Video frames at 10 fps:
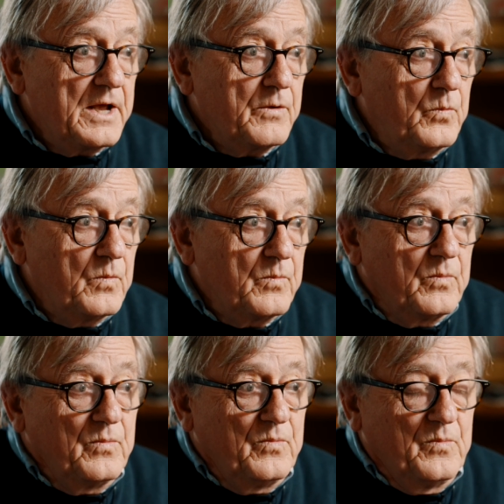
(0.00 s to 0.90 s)

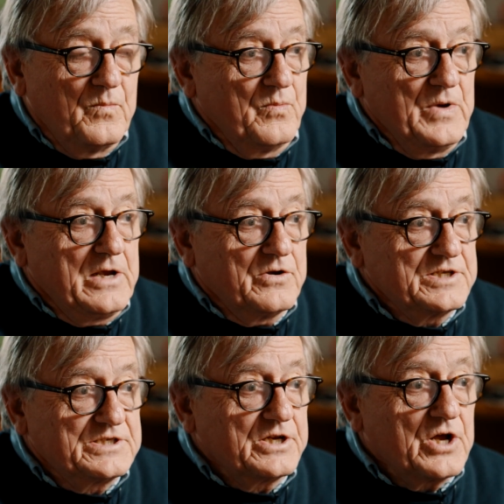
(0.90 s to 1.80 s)
We
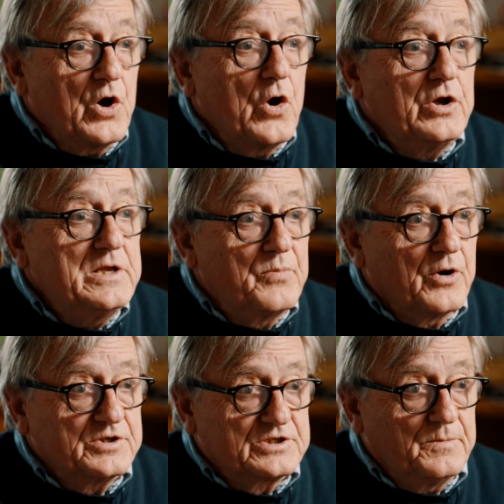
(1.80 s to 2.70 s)
consider early
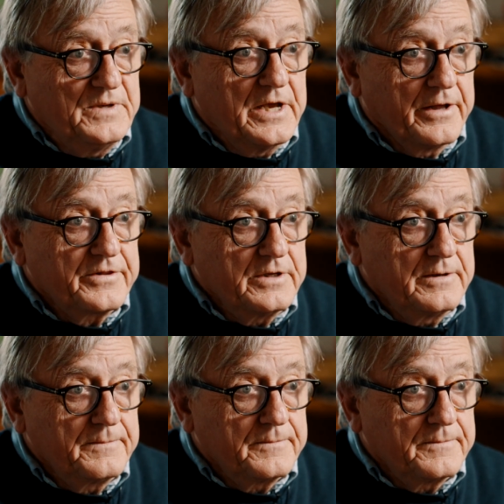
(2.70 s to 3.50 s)
birds to be healthy.